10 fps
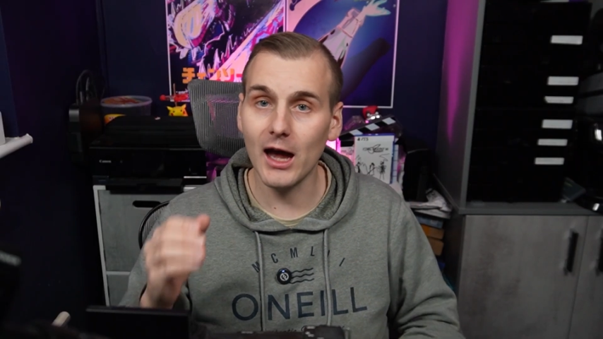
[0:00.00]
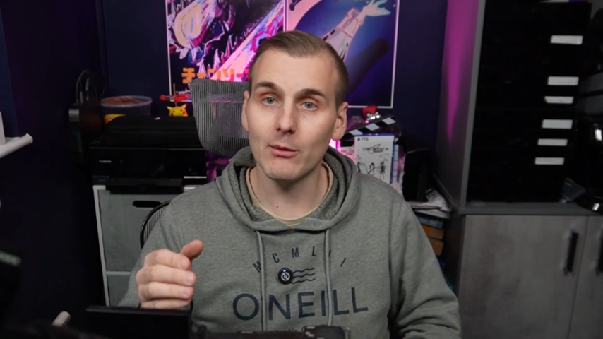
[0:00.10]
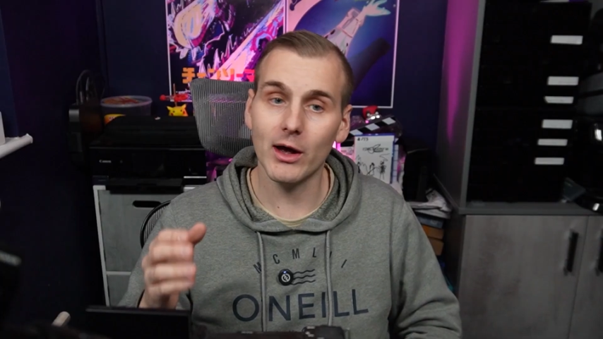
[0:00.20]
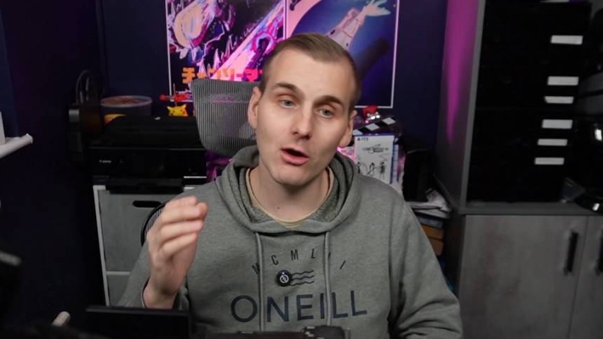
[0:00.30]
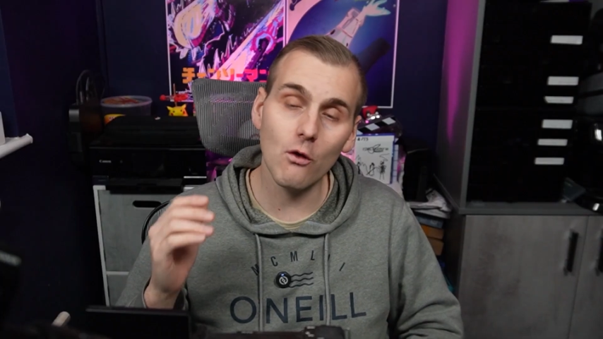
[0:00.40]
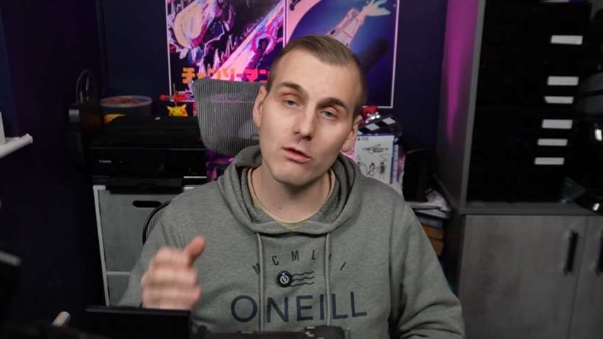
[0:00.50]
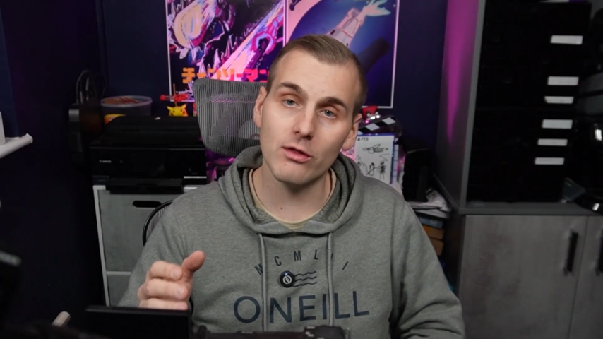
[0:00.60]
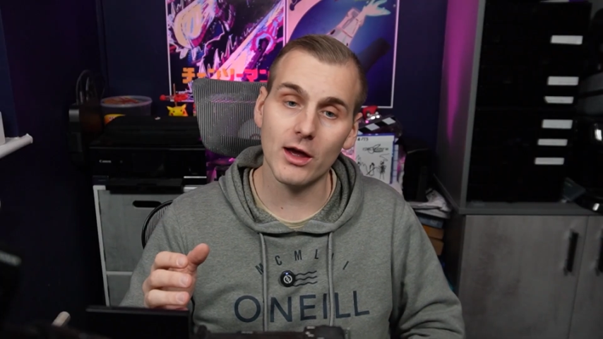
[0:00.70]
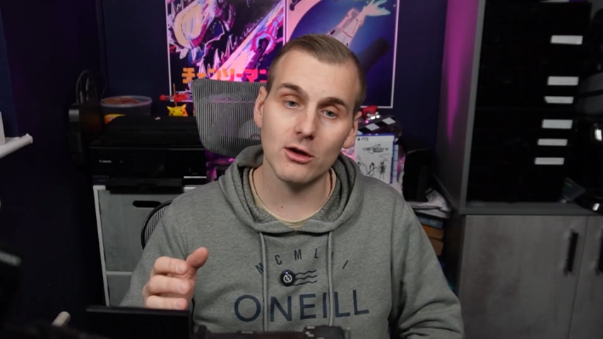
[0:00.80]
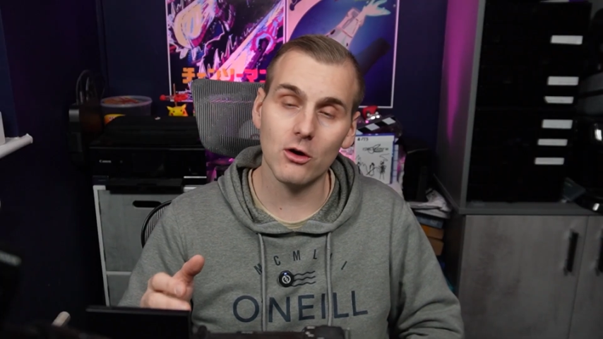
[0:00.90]
Anyway, other
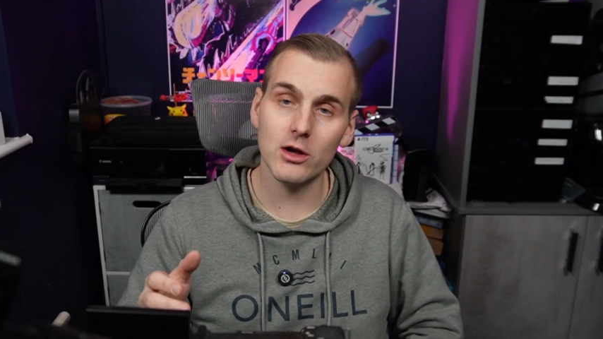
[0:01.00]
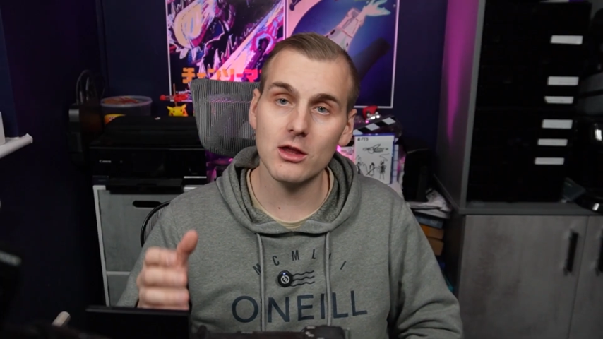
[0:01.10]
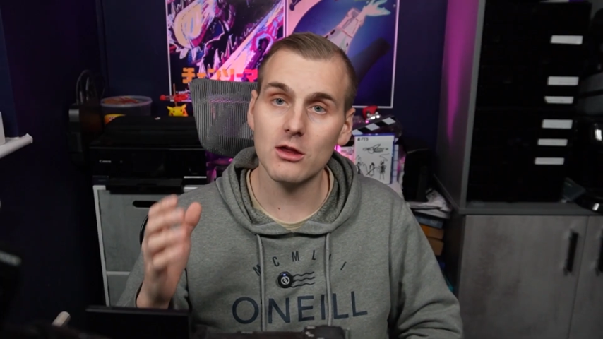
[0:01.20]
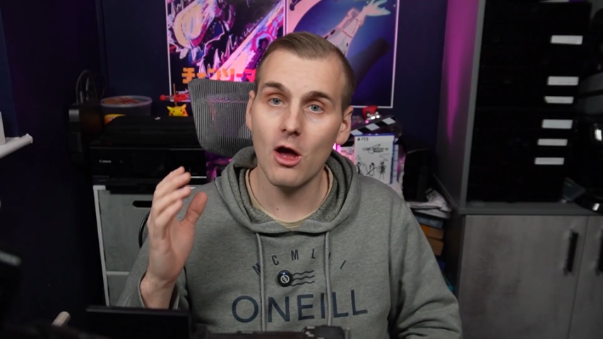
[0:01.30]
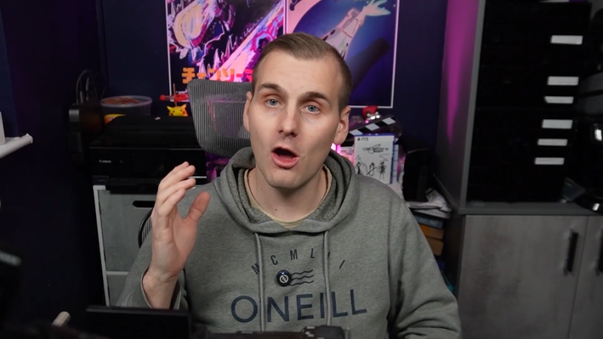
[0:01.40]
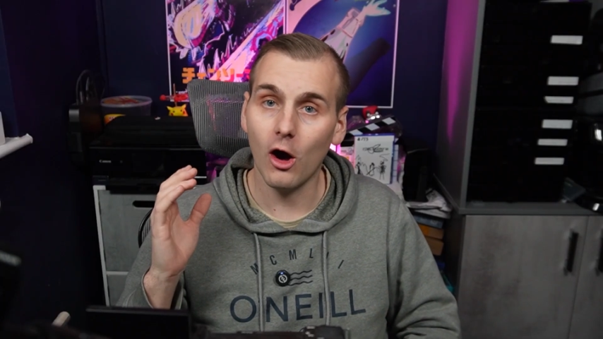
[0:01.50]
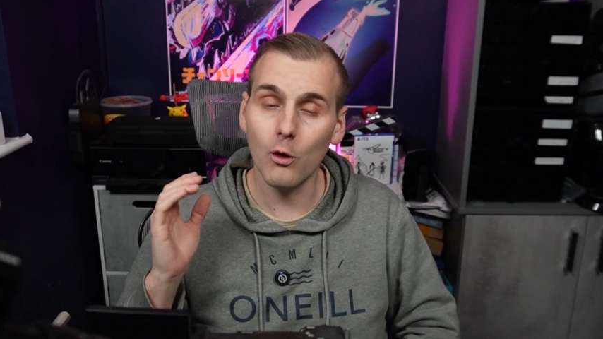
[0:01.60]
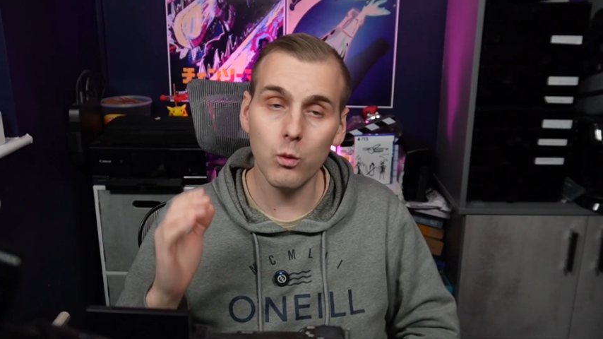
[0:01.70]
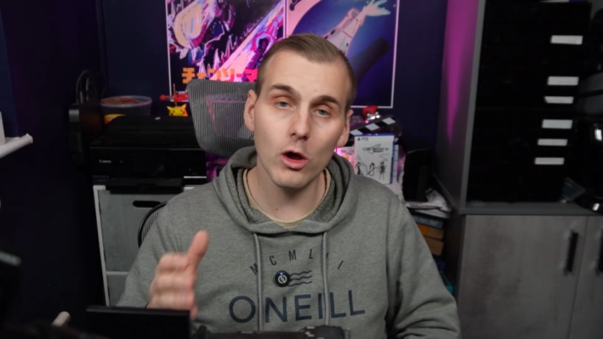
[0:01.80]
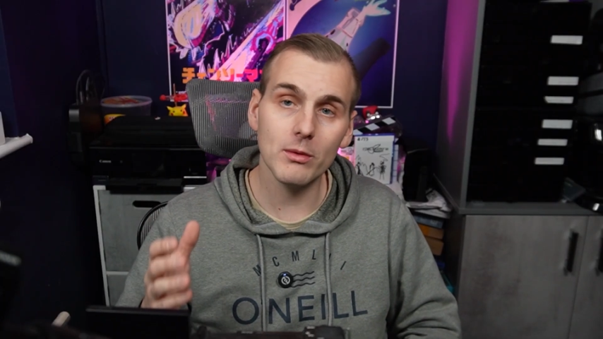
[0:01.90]
than that, guys, I
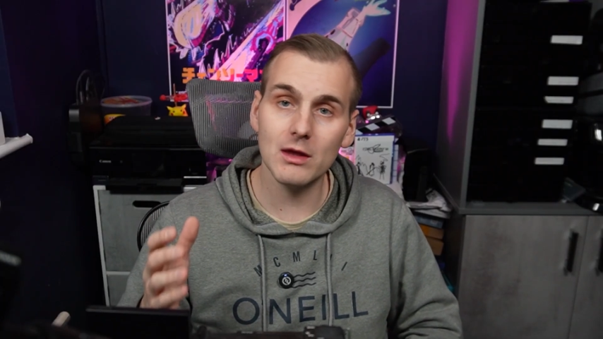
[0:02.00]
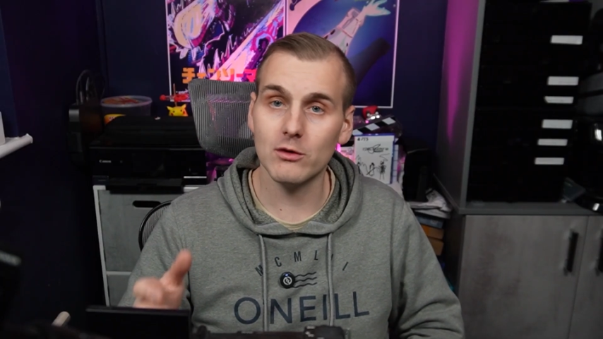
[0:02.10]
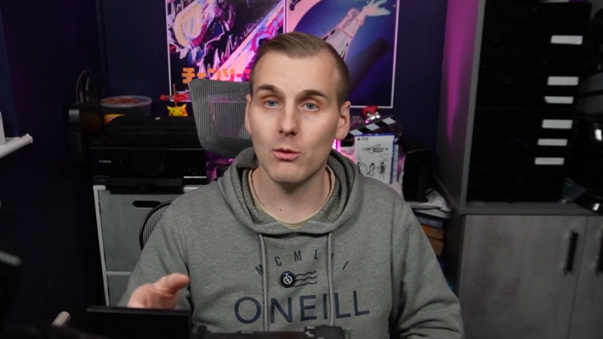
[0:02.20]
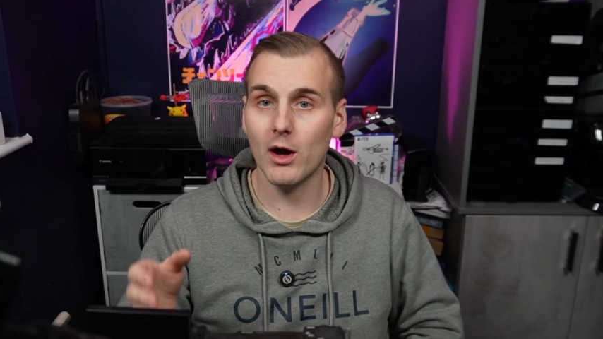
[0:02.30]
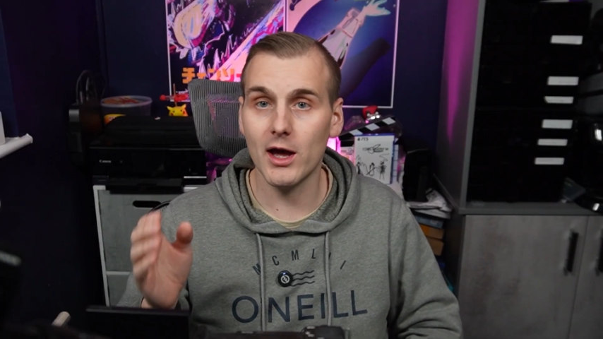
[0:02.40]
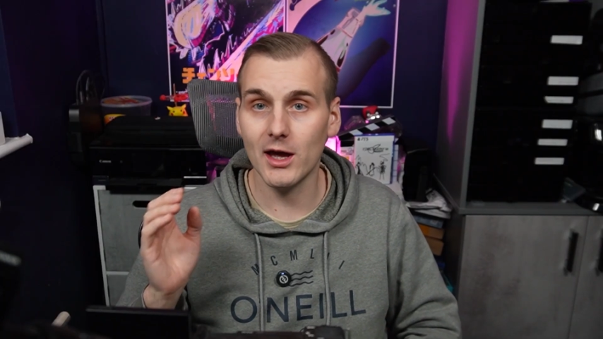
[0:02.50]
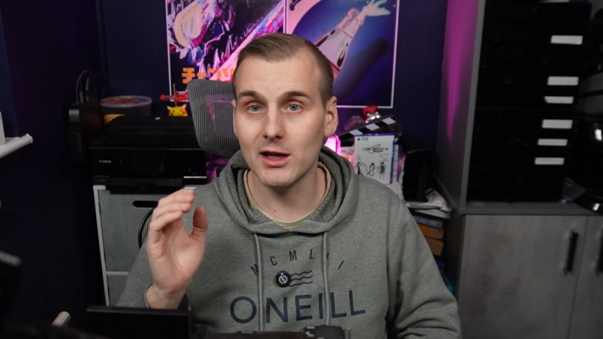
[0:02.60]
will be giving away